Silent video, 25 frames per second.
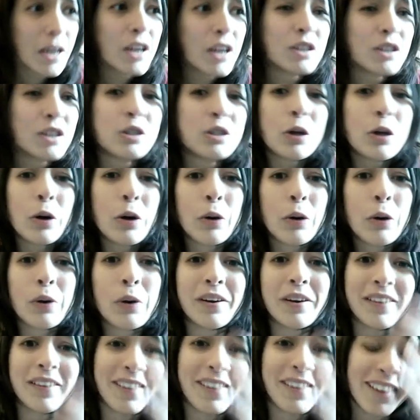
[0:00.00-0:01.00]
So,
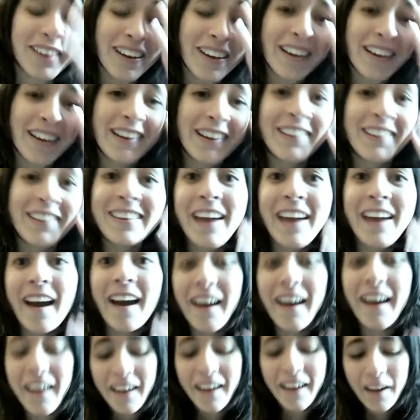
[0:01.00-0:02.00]

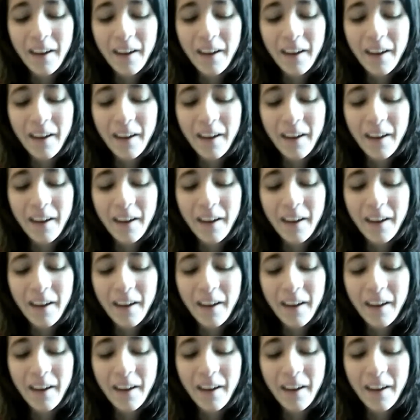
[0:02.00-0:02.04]
yeah.